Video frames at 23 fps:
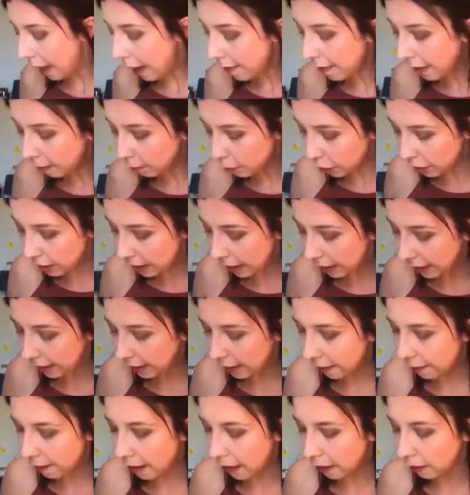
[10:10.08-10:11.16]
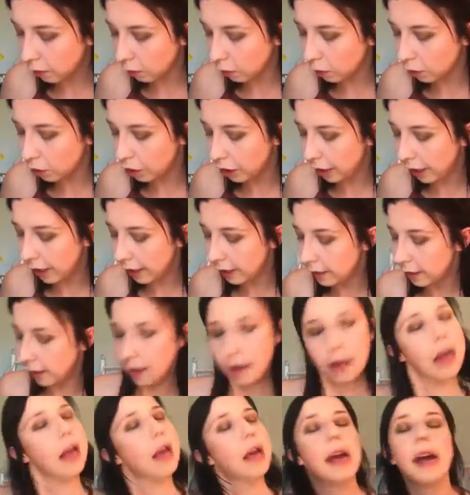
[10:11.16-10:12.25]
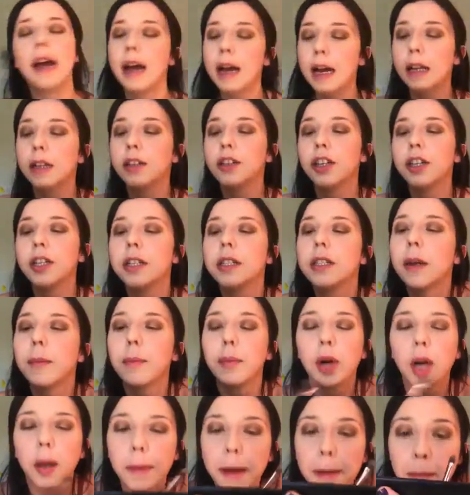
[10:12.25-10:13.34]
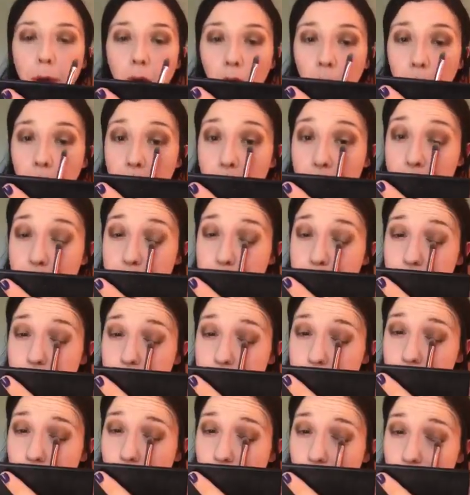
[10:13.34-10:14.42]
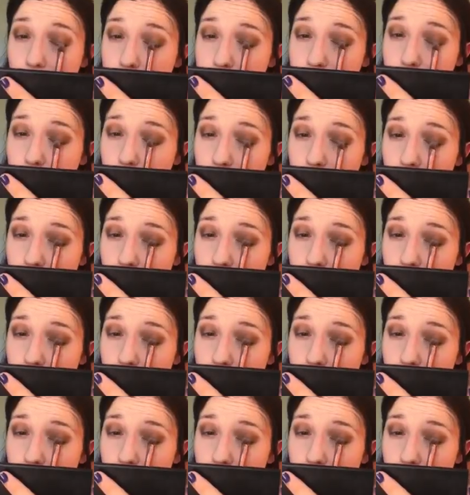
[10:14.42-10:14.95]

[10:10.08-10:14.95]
And then I'm just going to take again that gold shade and just put a bit more on my lid because it's kind of